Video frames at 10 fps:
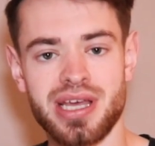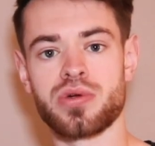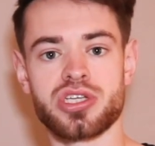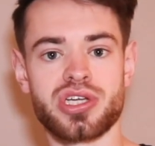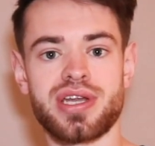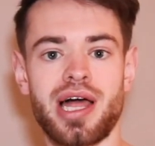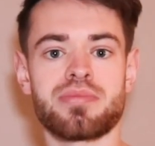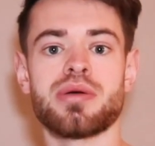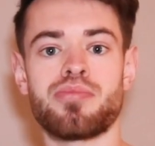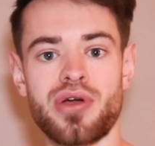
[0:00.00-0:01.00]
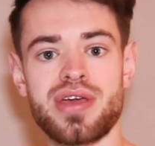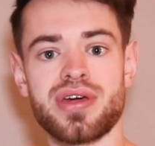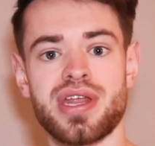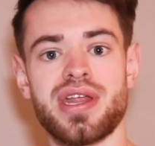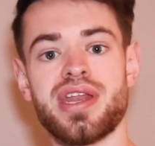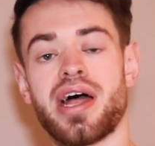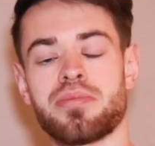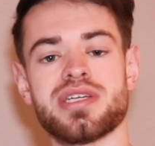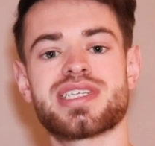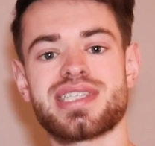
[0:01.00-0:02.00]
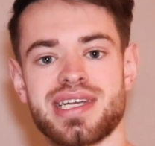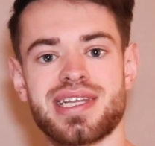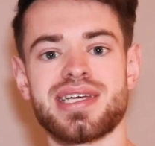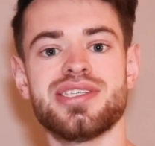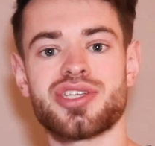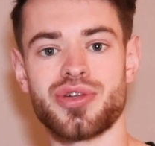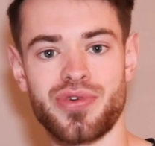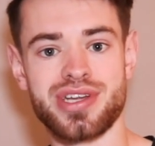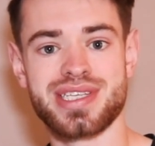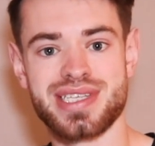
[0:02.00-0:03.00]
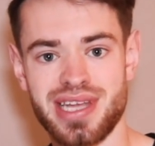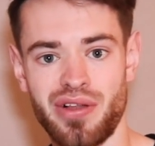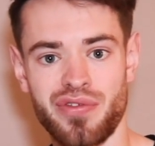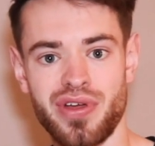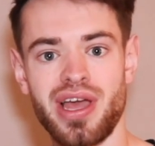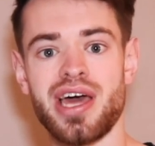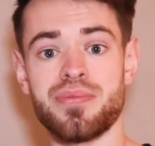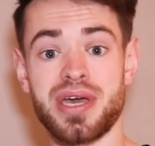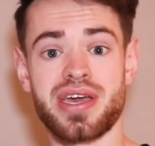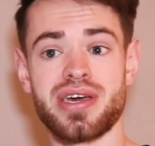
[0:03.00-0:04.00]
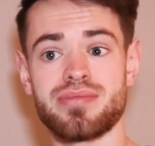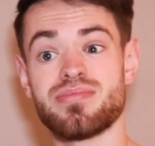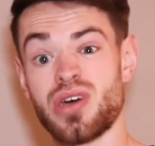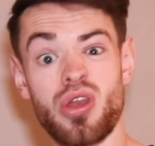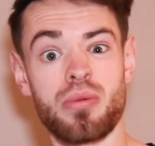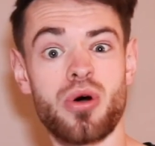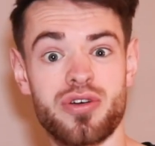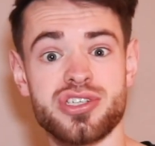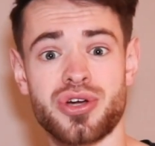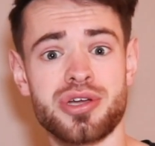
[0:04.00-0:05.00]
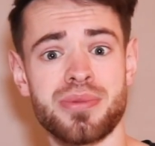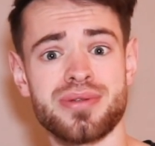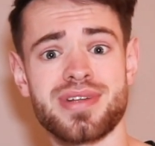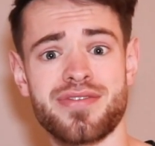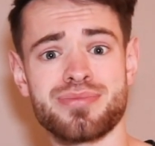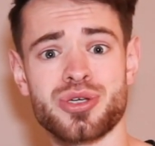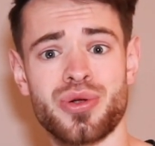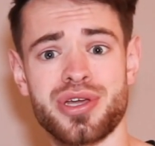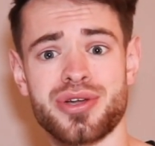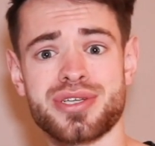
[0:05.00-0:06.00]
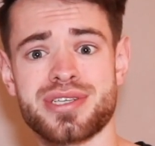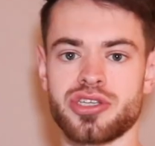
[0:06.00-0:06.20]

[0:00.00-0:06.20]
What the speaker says: which is going to help your breathing and help you settle into the run itself and make it a lot more enjoyable, if I'm totally honest.